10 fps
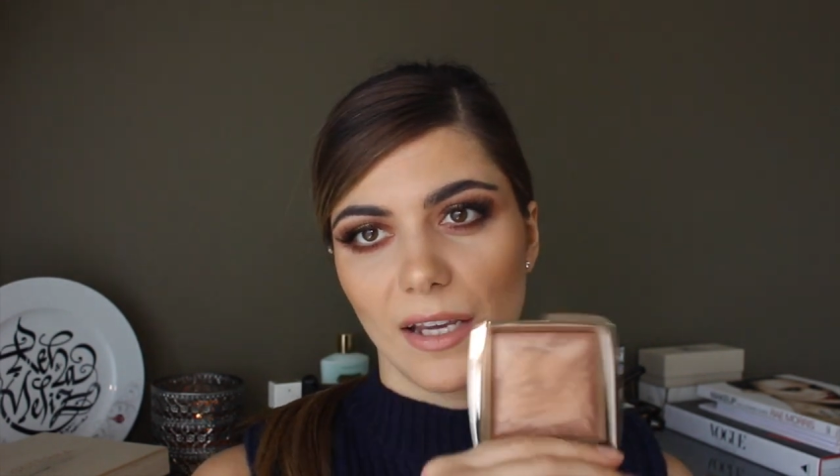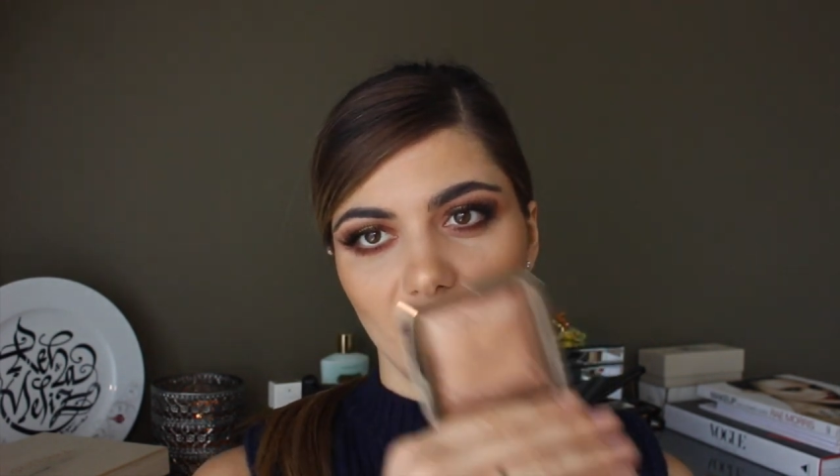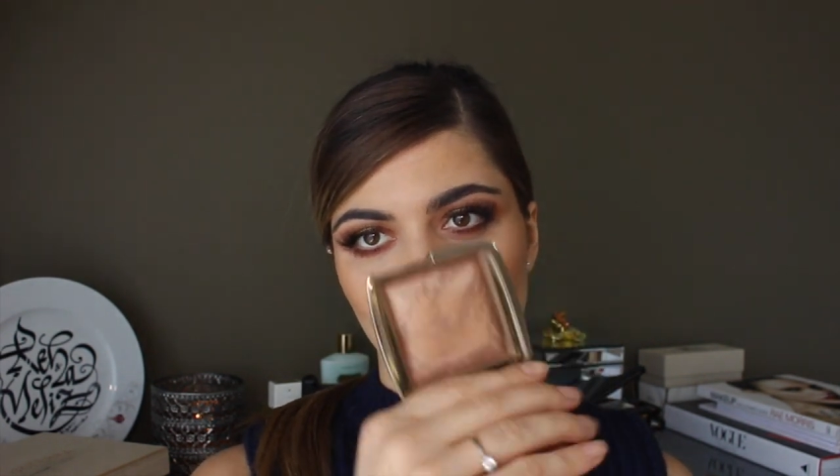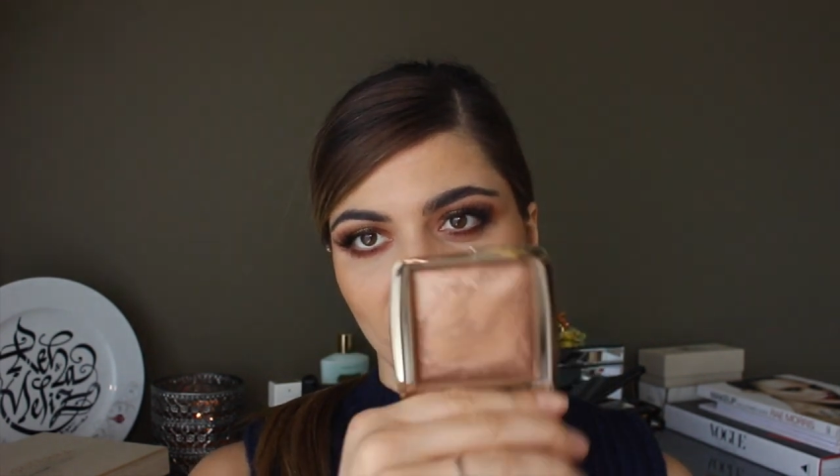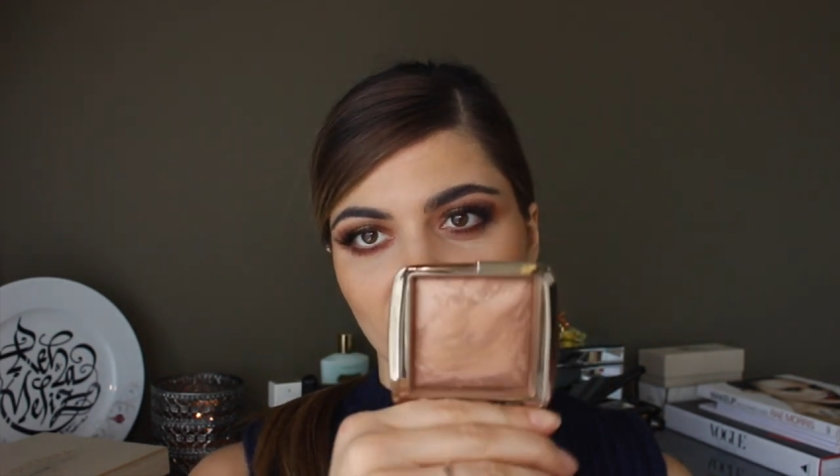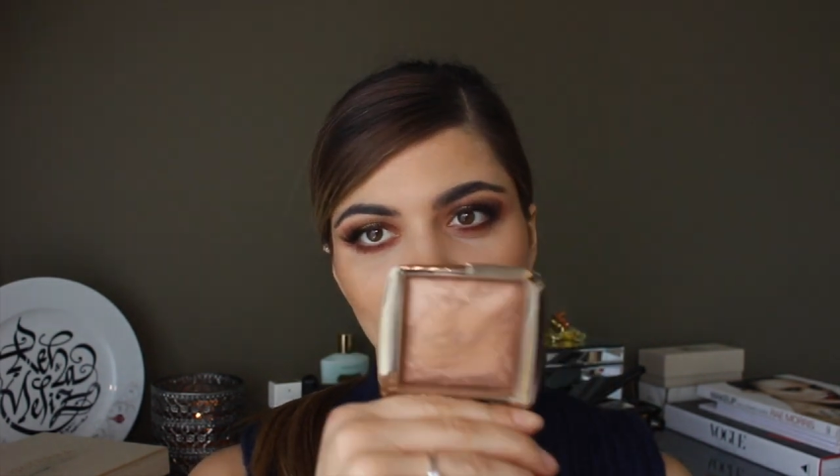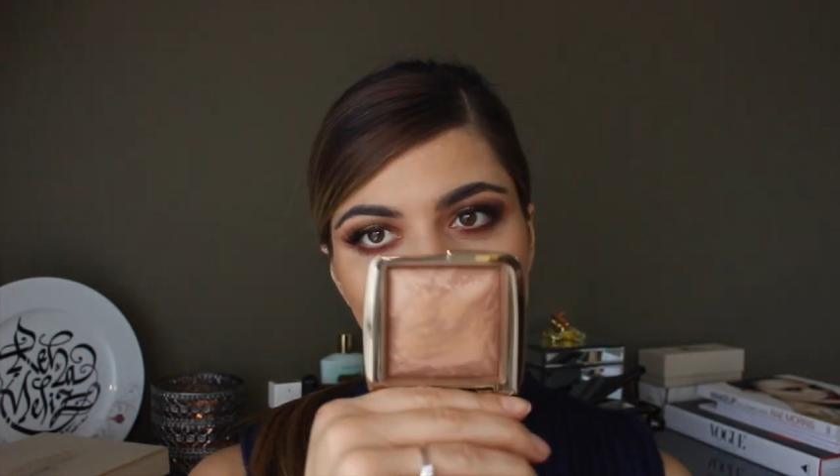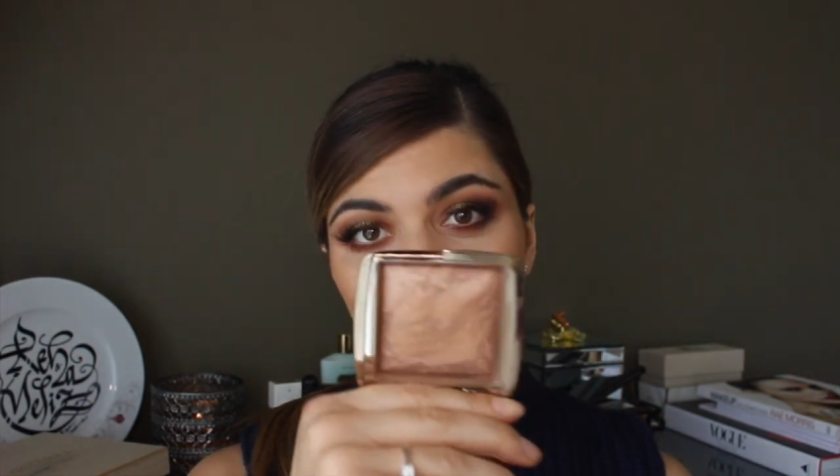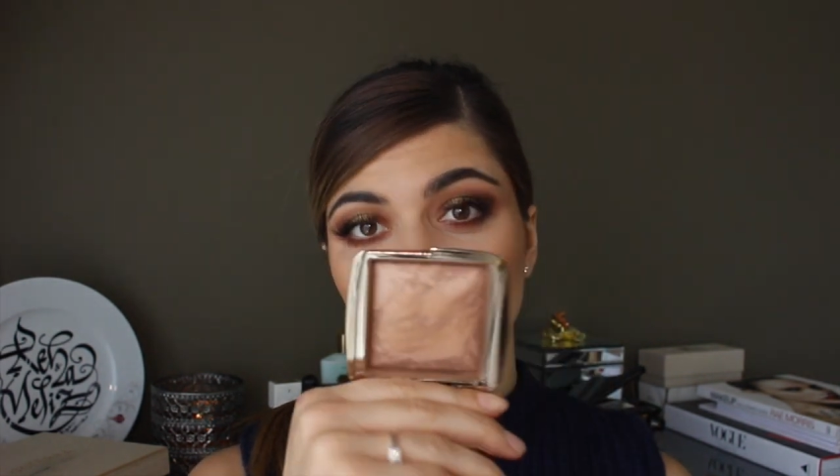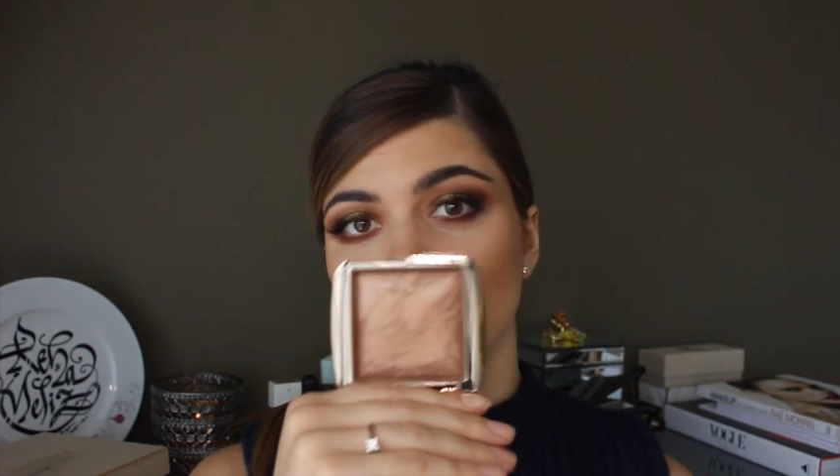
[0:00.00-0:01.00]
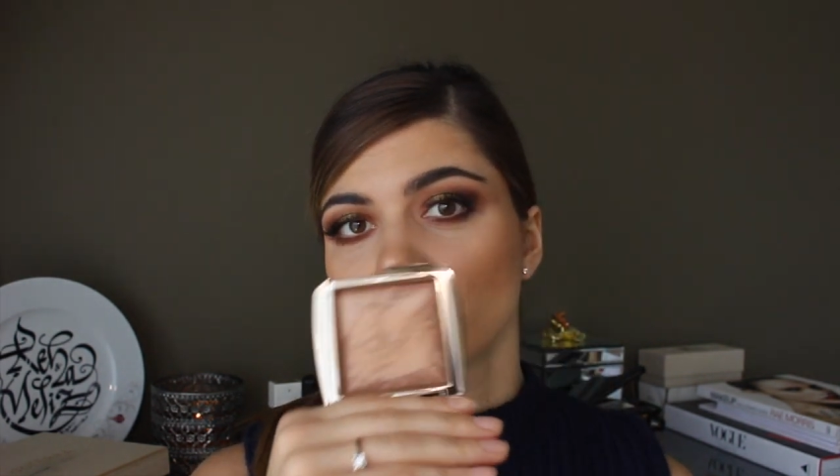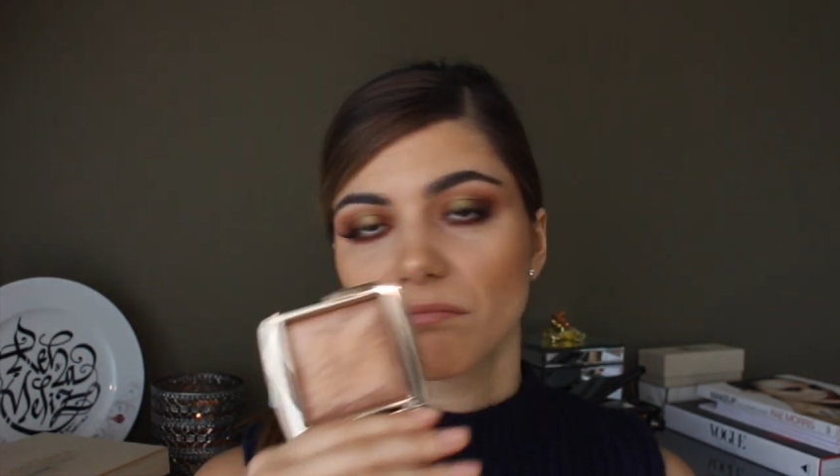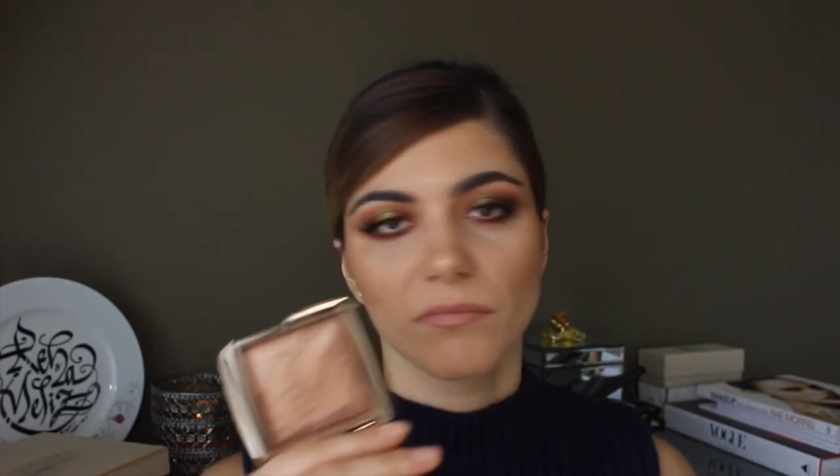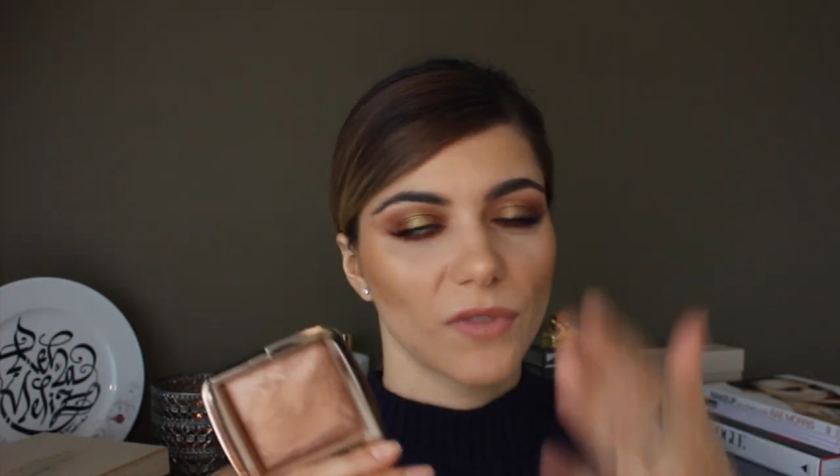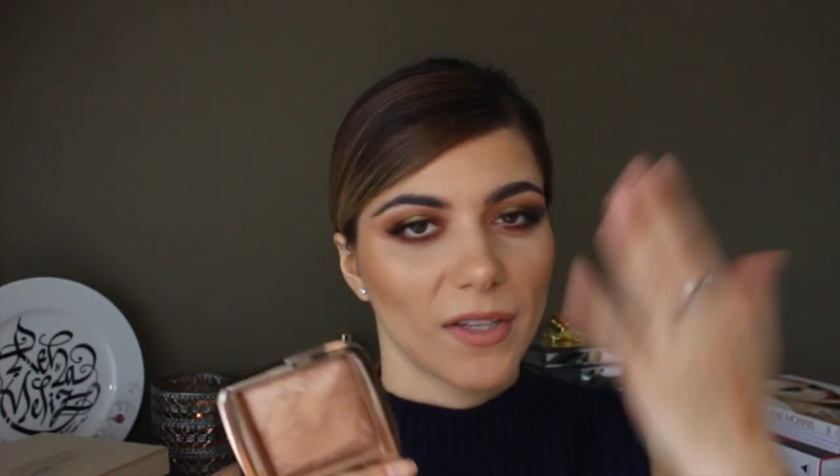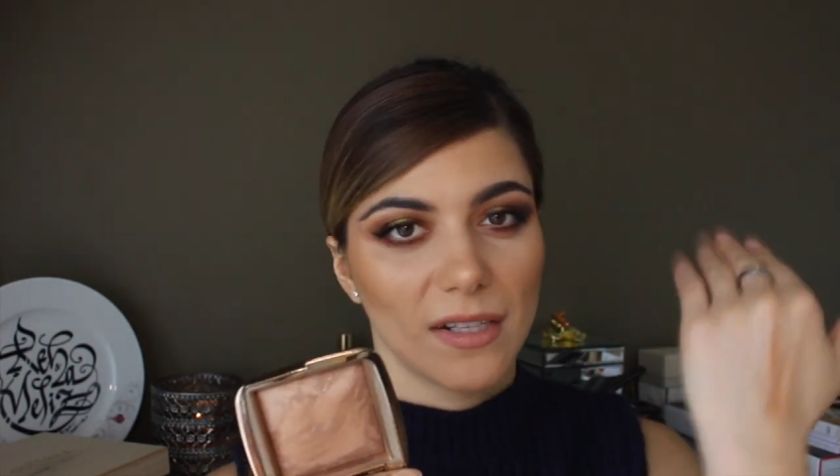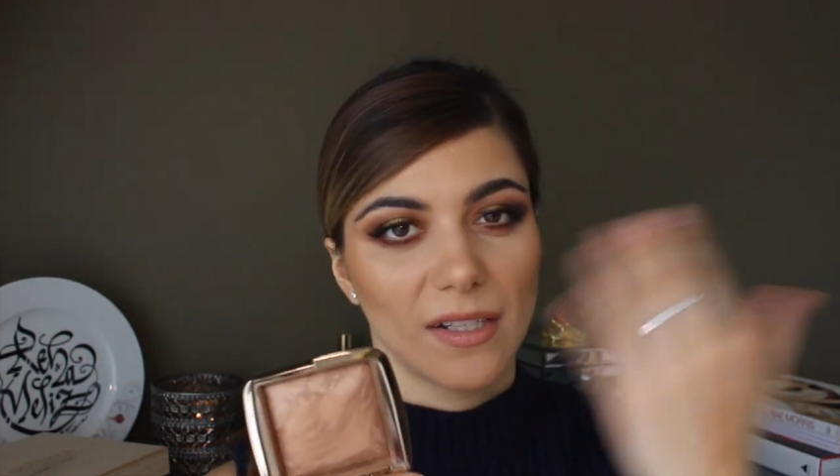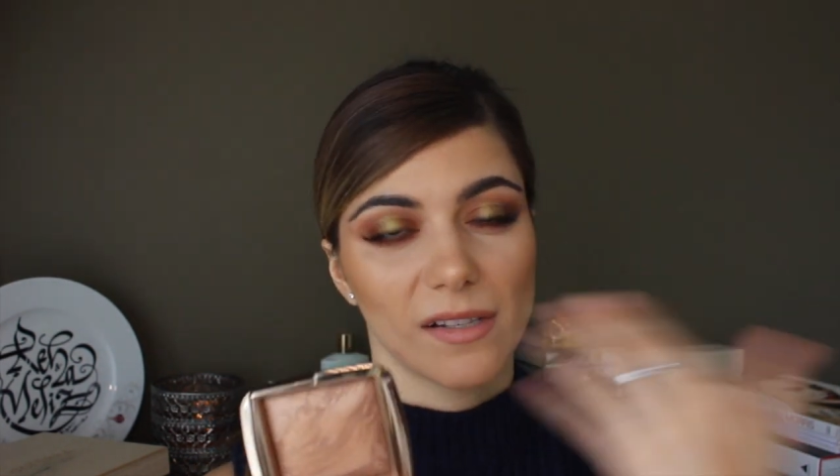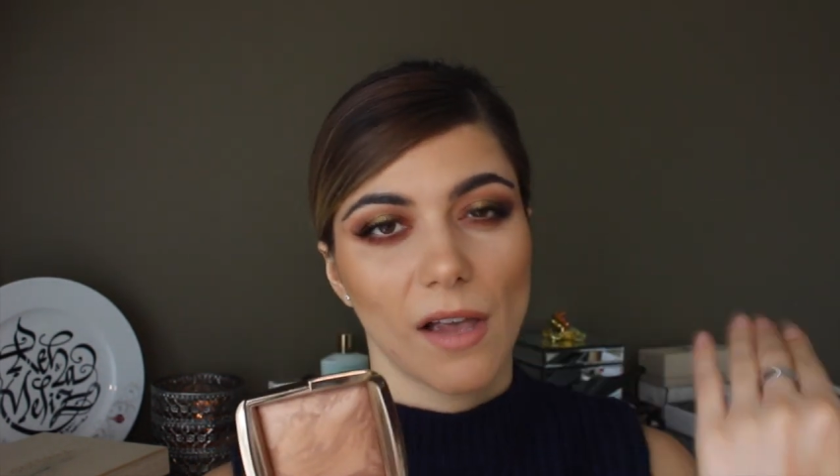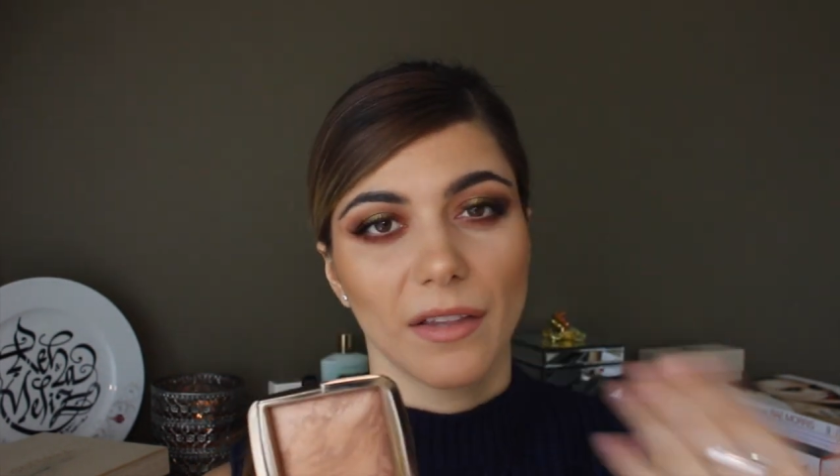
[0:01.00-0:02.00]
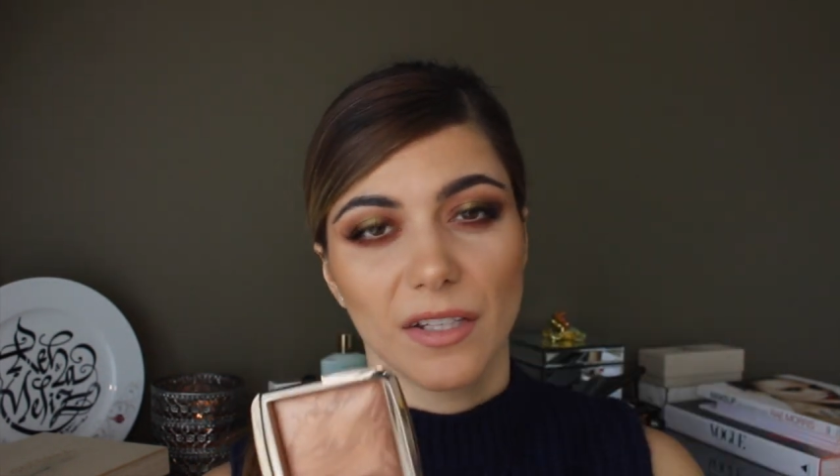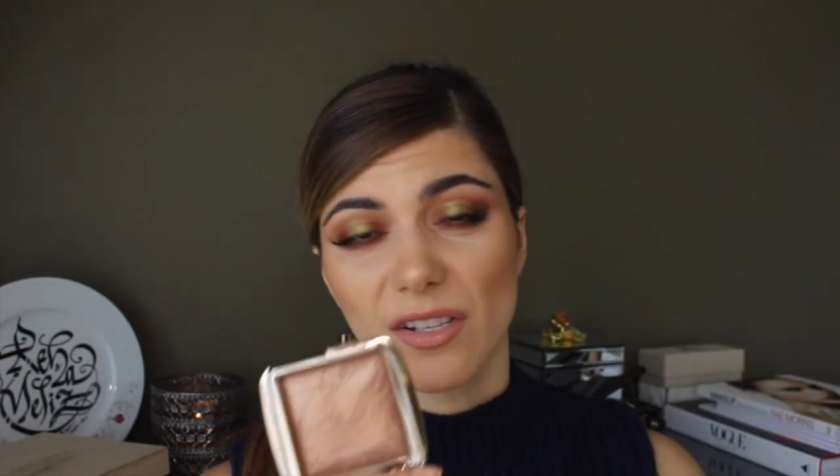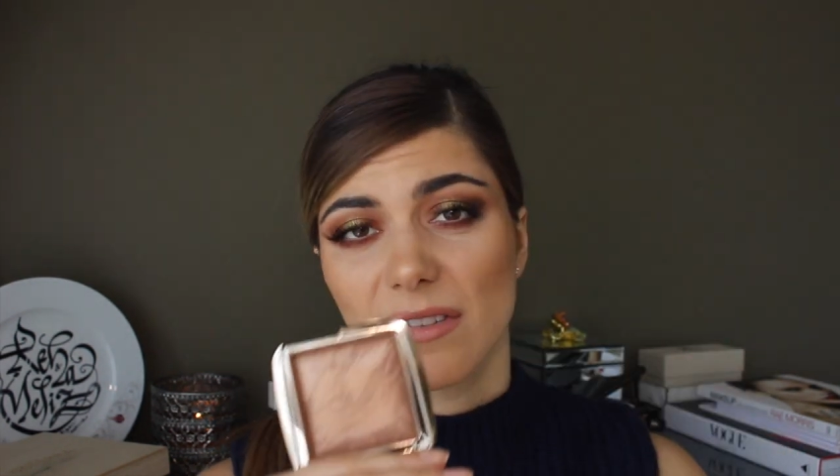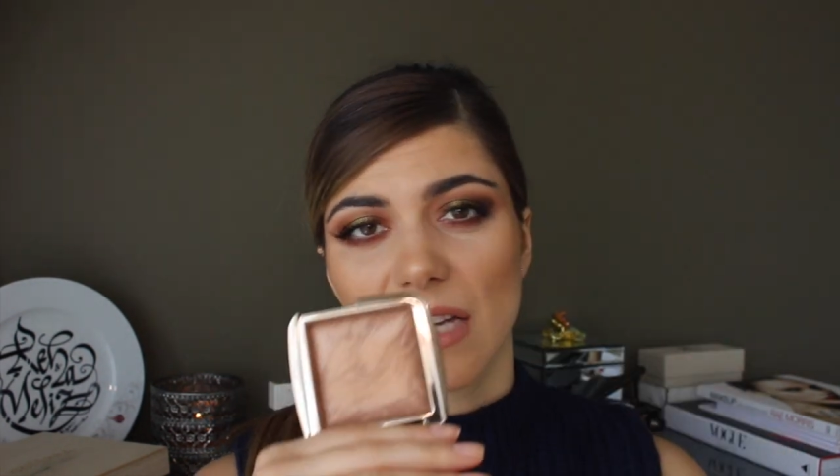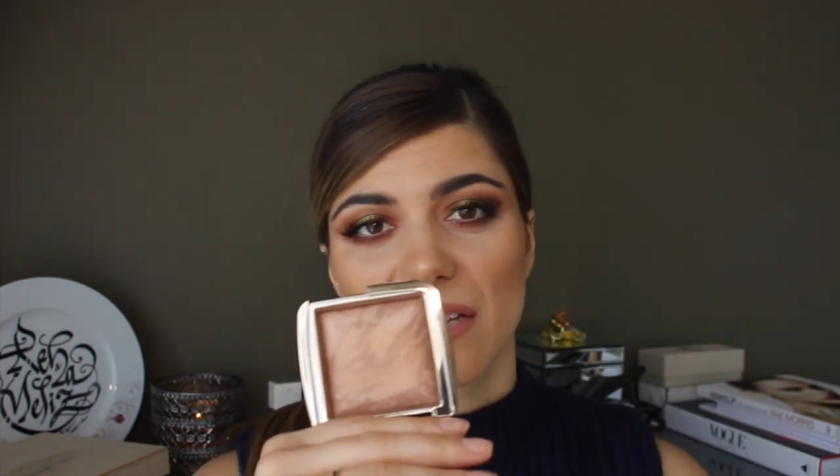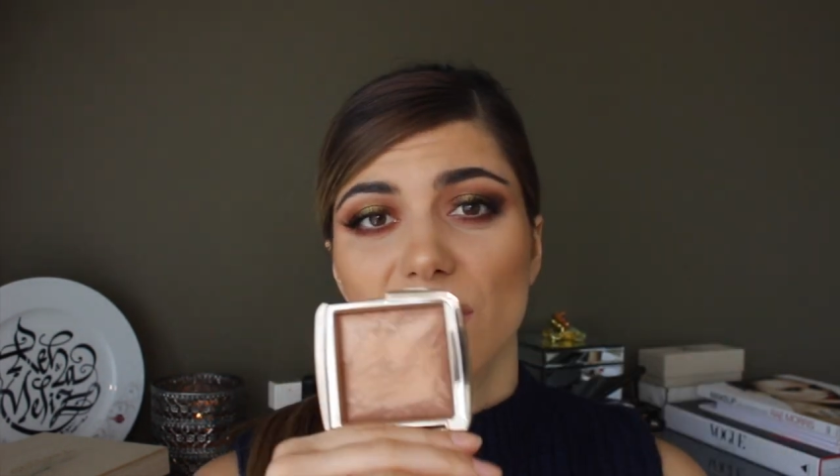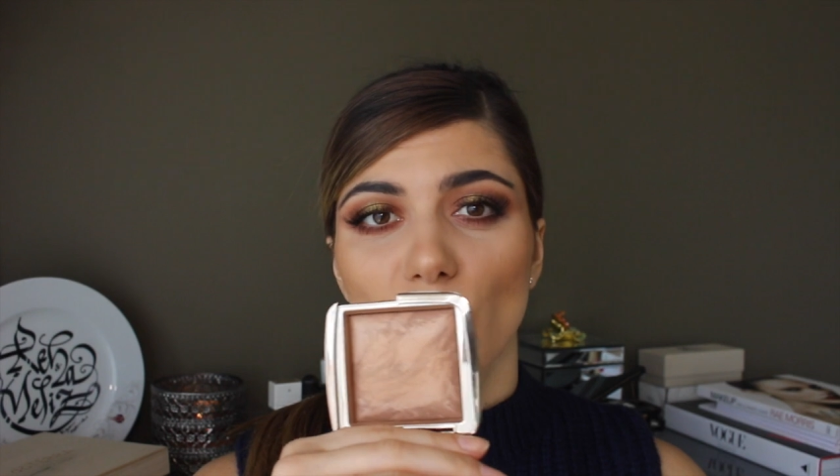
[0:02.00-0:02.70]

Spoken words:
in summer to slightly just dust